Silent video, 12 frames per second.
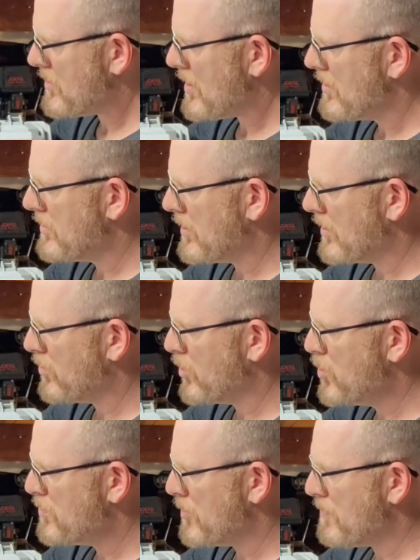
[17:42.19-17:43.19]
the
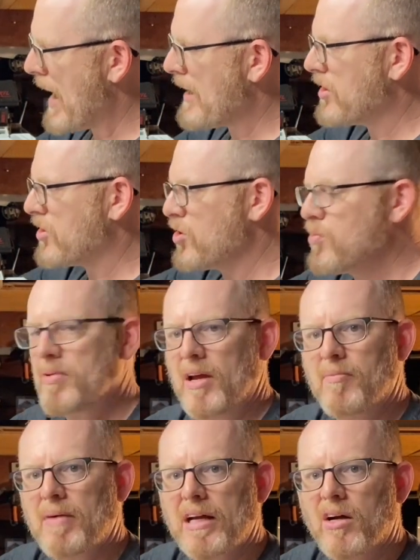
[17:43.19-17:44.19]
group, the pilot group, and
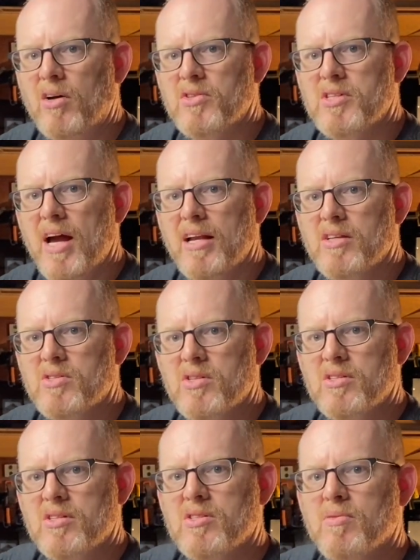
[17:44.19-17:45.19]
my call sign is just
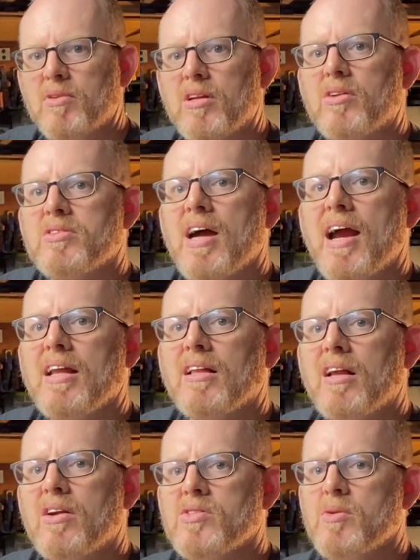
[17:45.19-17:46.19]
in some little tiny
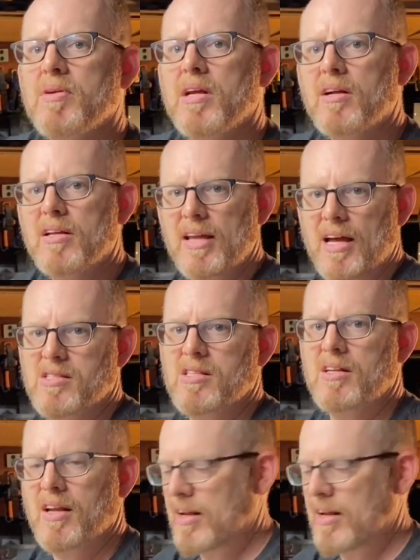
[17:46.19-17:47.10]
letters up here, and that's it.